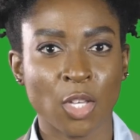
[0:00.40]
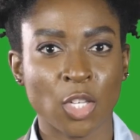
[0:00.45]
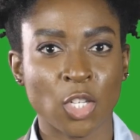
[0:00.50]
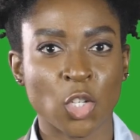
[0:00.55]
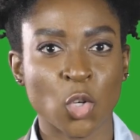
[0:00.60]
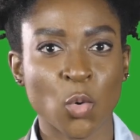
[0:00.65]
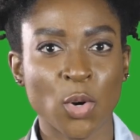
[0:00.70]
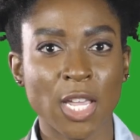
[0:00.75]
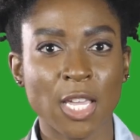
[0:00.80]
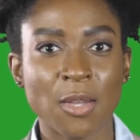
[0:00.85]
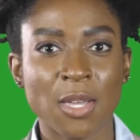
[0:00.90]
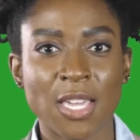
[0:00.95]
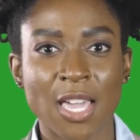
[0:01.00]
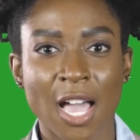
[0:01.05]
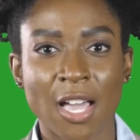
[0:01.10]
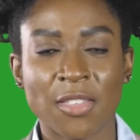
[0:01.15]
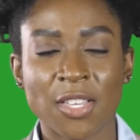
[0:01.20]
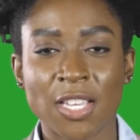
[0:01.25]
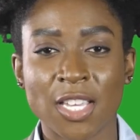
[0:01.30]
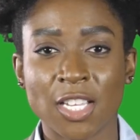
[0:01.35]
Dreaming
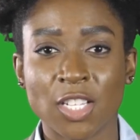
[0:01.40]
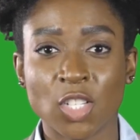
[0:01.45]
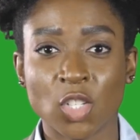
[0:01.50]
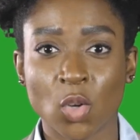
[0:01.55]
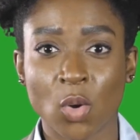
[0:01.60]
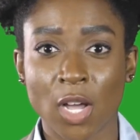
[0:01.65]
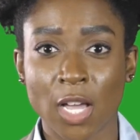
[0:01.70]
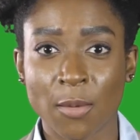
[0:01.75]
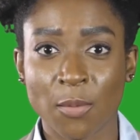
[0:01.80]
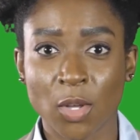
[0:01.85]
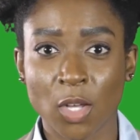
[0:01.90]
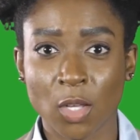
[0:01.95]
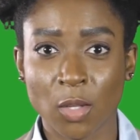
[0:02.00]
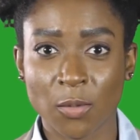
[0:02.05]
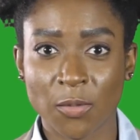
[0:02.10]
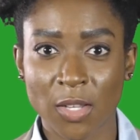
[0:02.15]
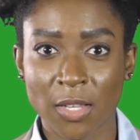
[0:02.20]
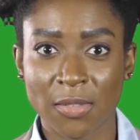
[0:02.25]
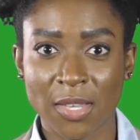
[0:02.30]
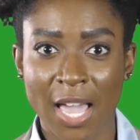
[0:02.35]
of an
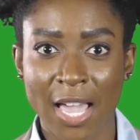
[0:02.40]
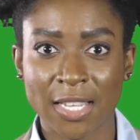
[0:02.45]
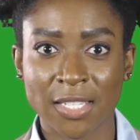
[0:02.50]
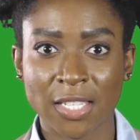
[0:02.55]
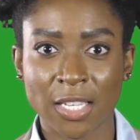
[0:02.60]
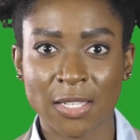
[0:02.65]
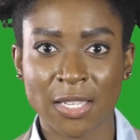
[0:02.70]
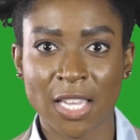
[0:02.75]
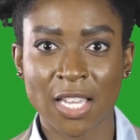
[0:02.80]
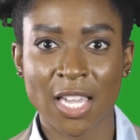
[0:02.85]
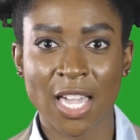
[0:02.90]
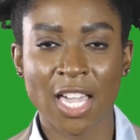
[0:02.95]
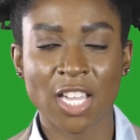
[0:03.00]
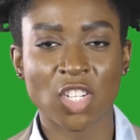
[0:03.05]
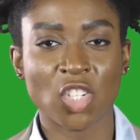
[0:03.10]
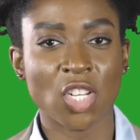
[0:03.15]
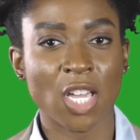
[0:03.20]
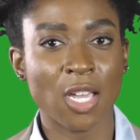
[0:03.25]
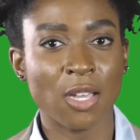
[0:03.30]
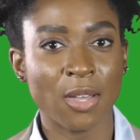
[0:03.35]
enjoyable, relaxing
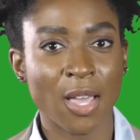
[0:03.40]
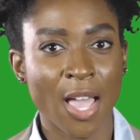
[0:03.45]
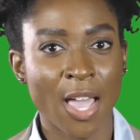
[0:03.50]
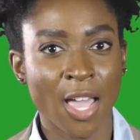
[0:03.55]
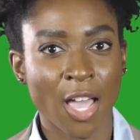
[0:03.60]
vacation?